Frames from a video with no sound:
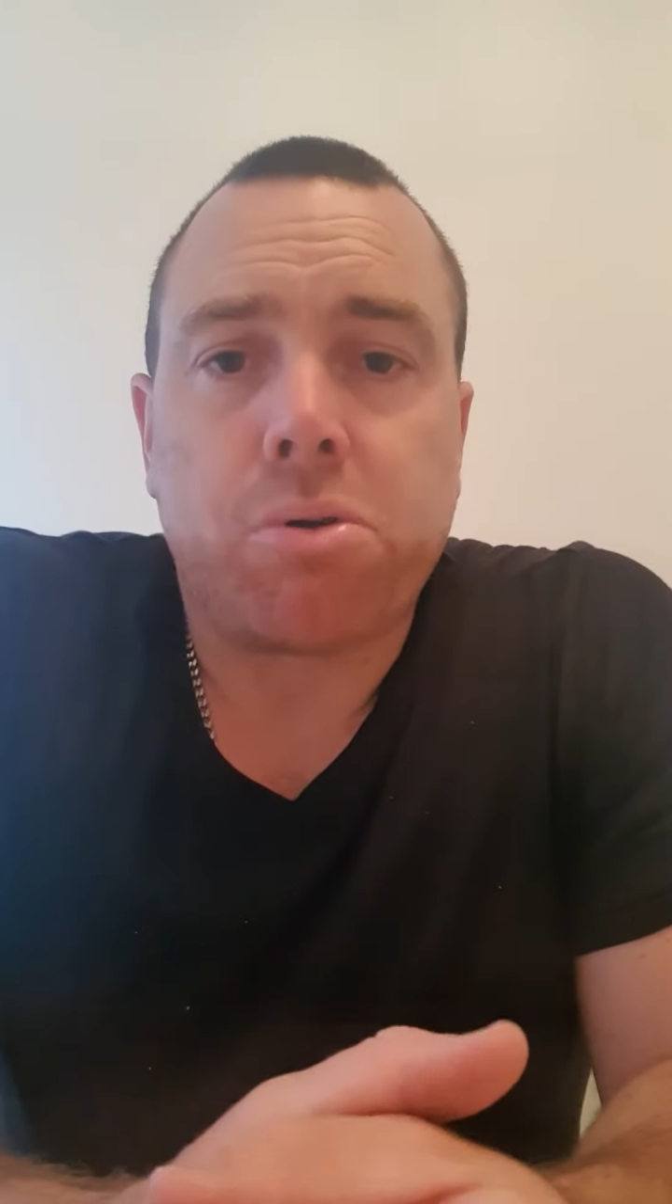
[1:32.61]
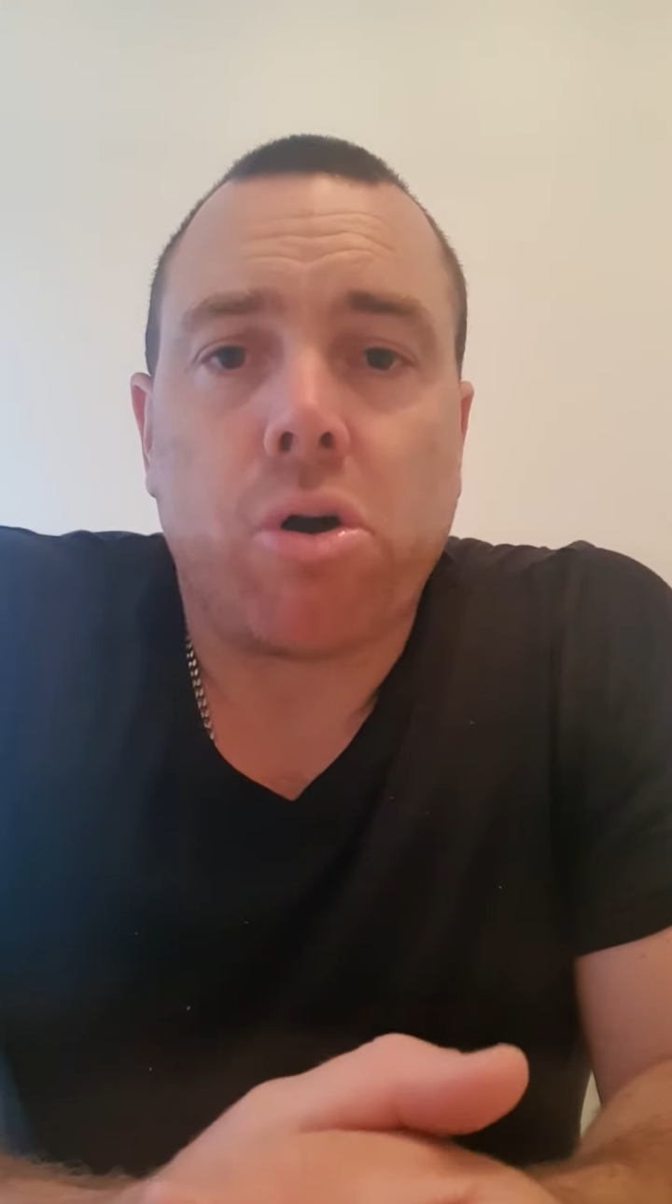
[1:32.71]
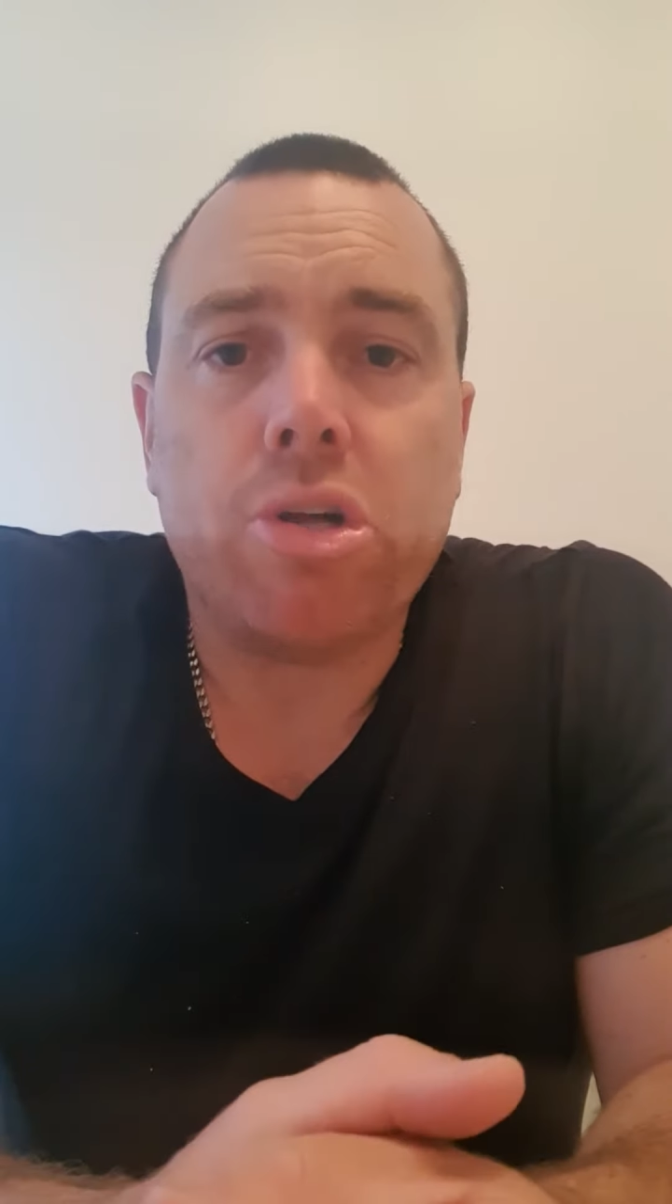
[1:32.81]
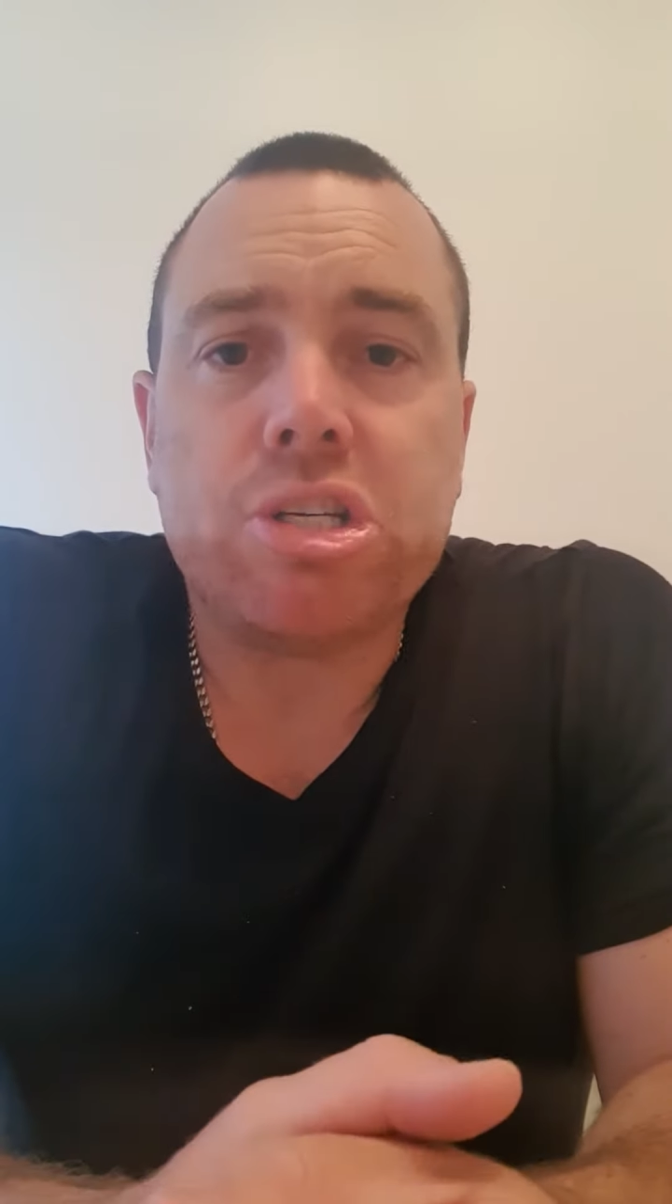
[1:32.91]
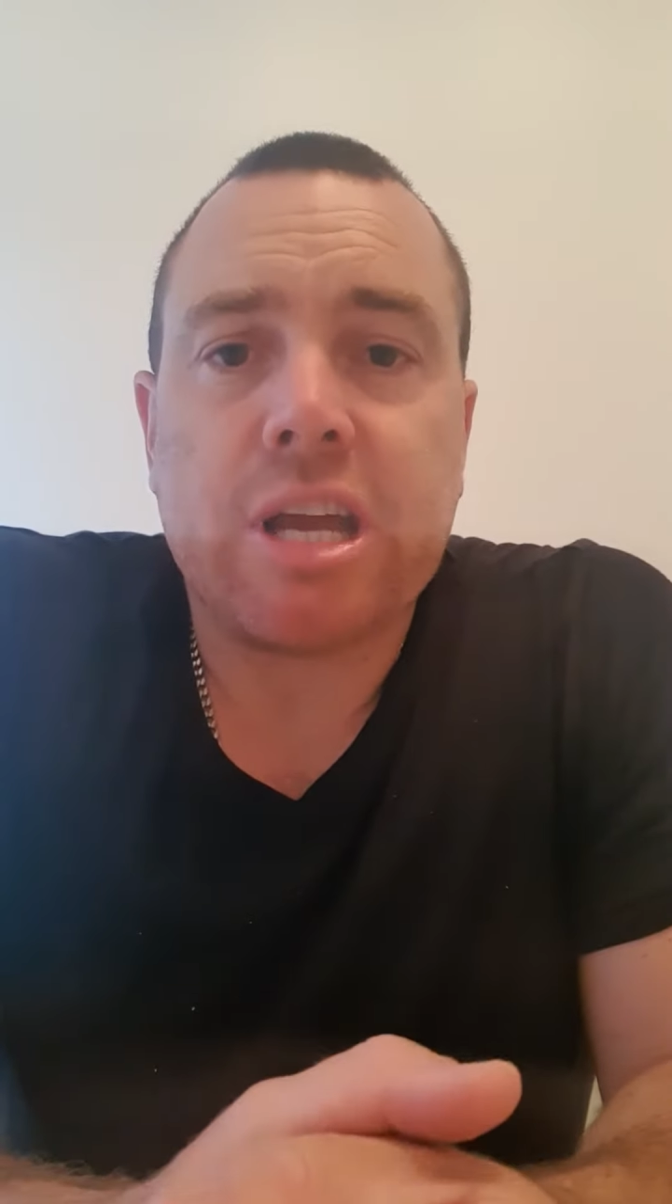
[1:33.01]

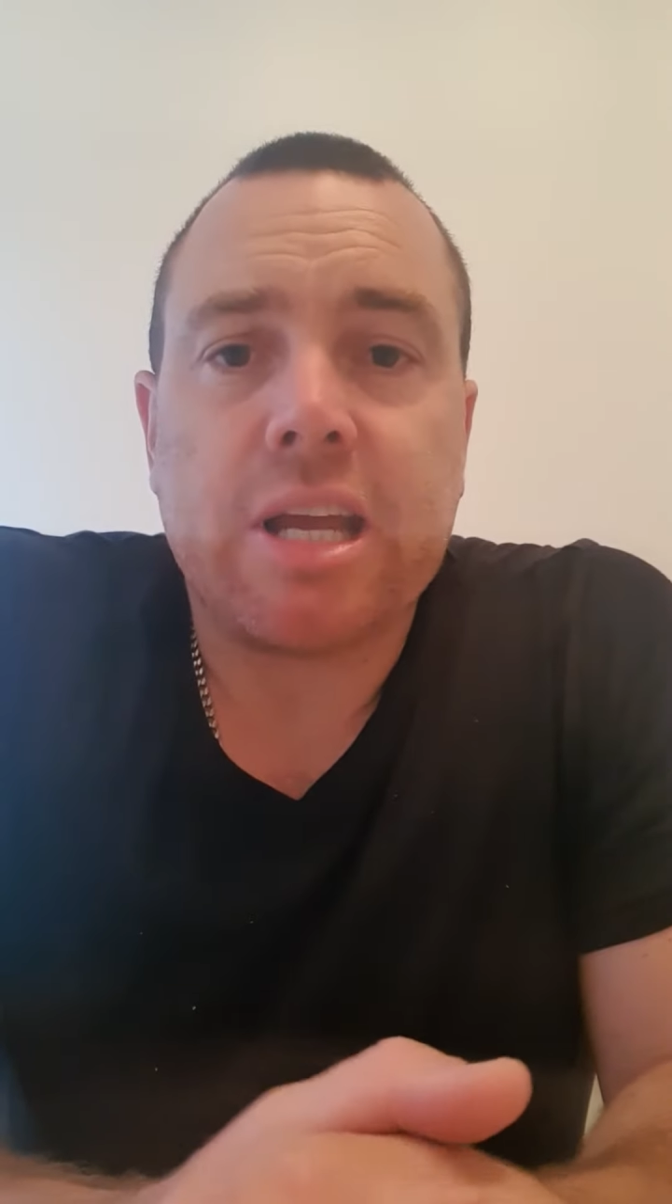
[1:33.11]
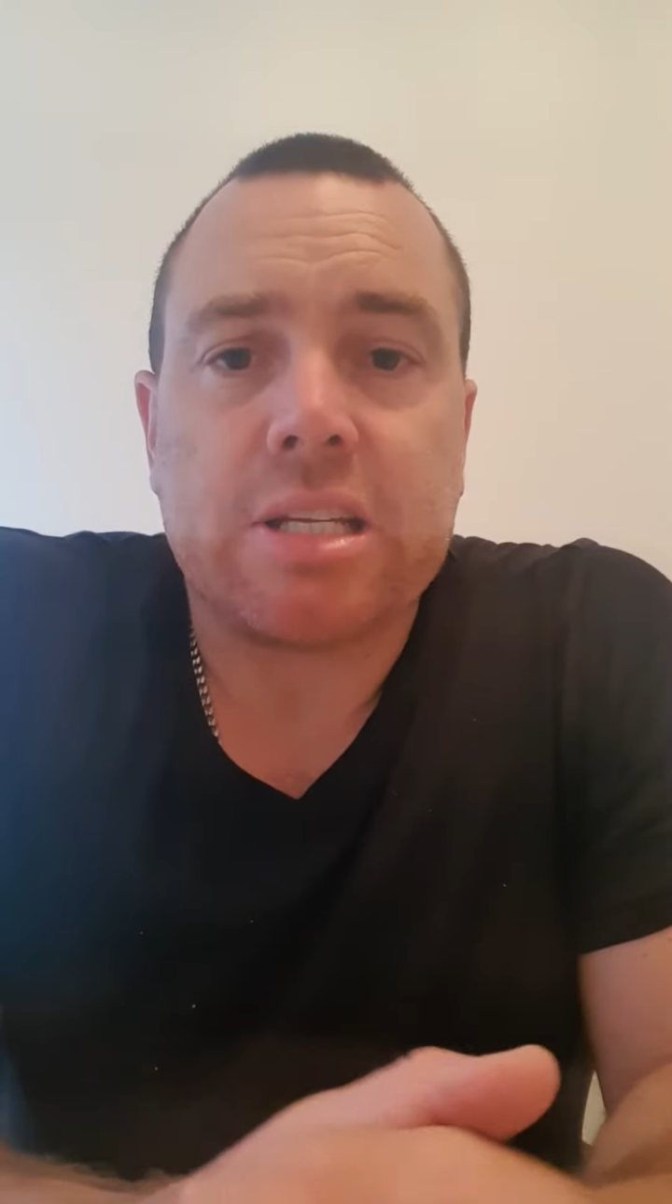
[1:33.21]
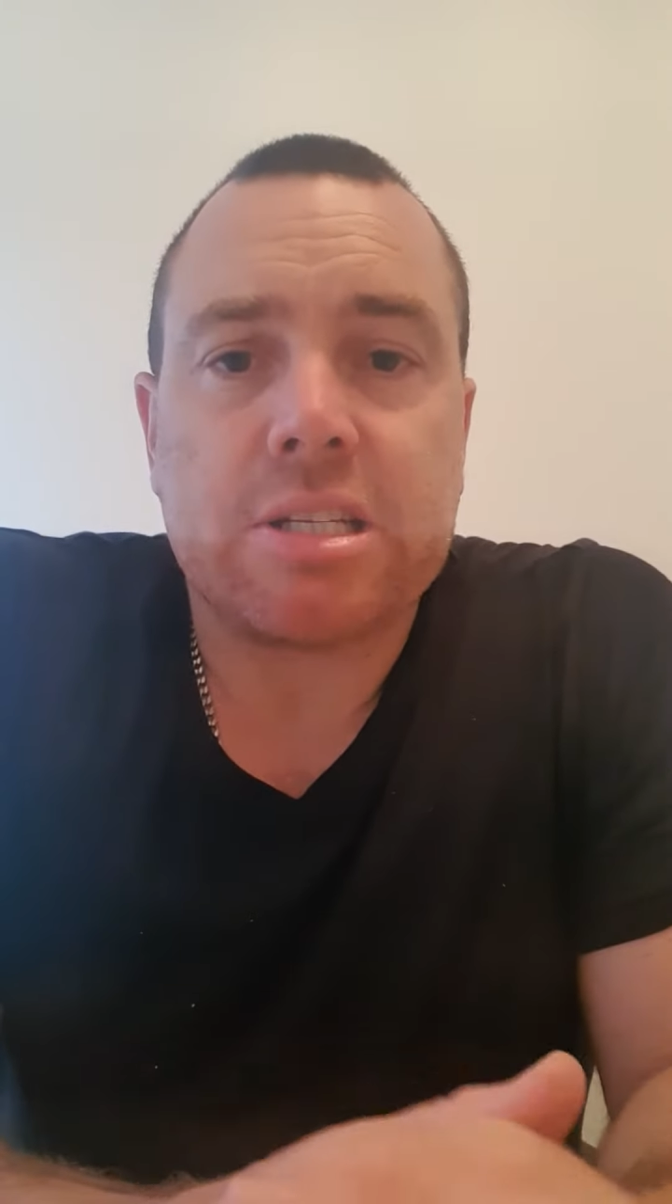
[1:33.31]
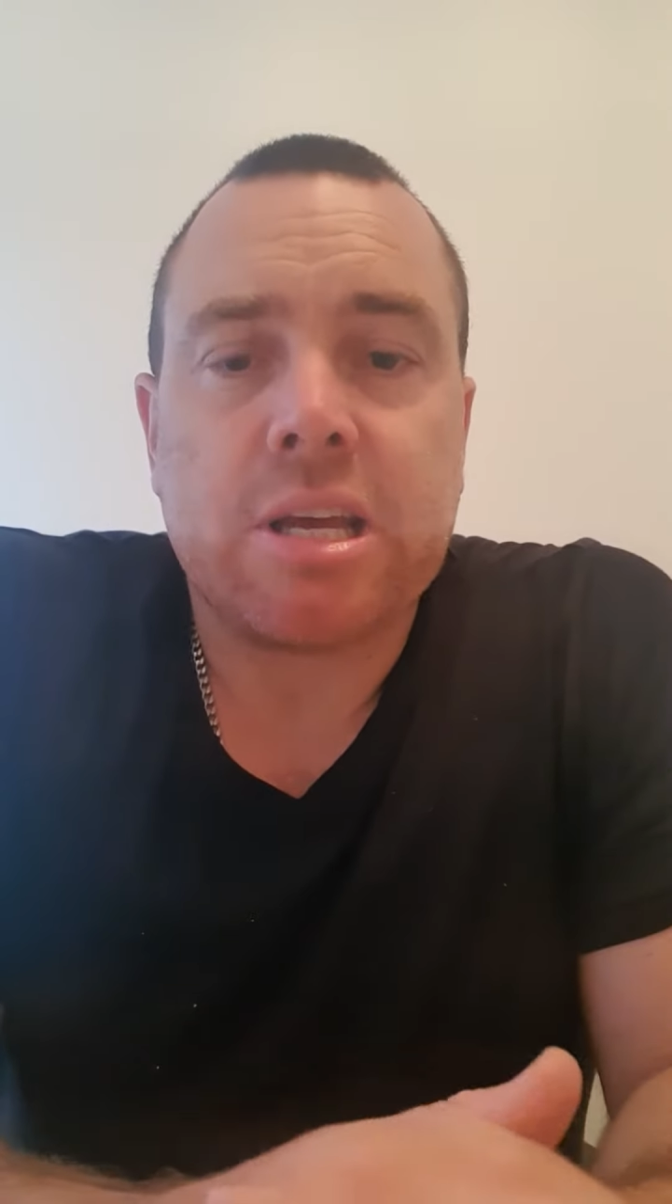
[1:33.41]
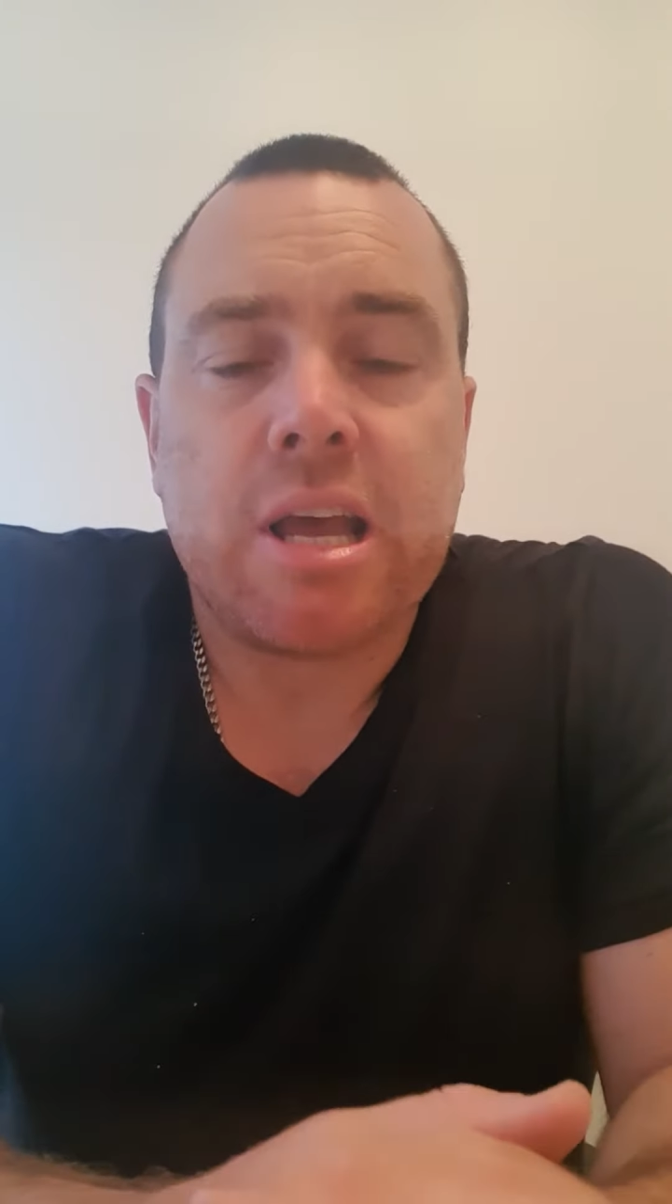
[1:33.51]

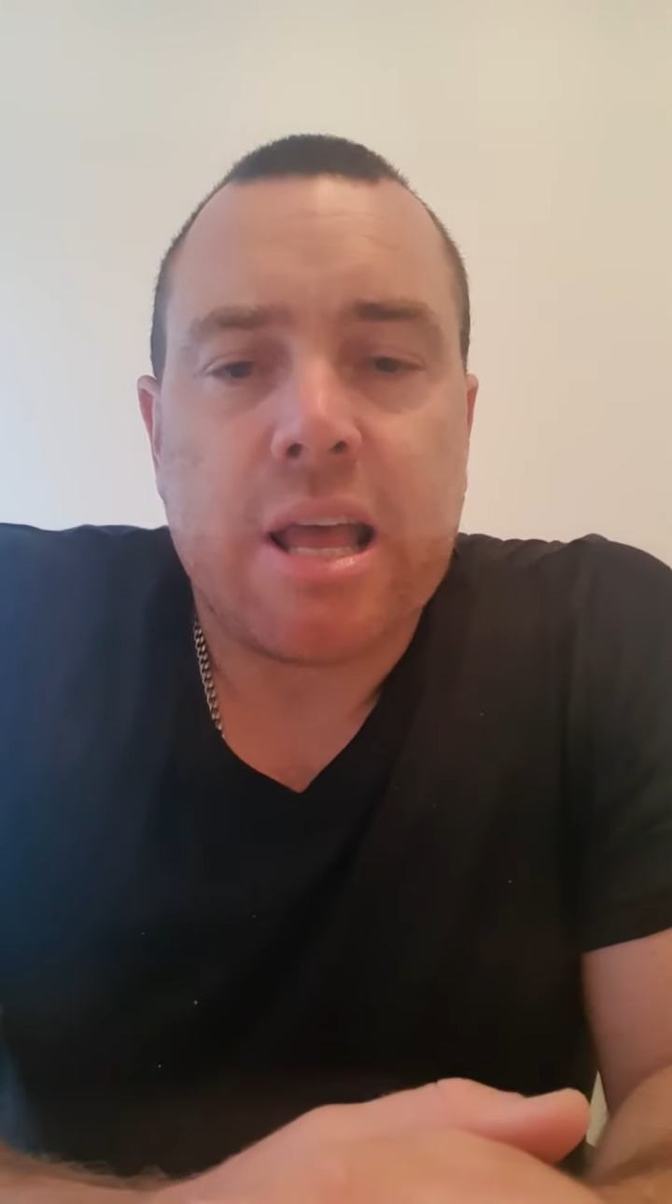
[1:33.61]
project.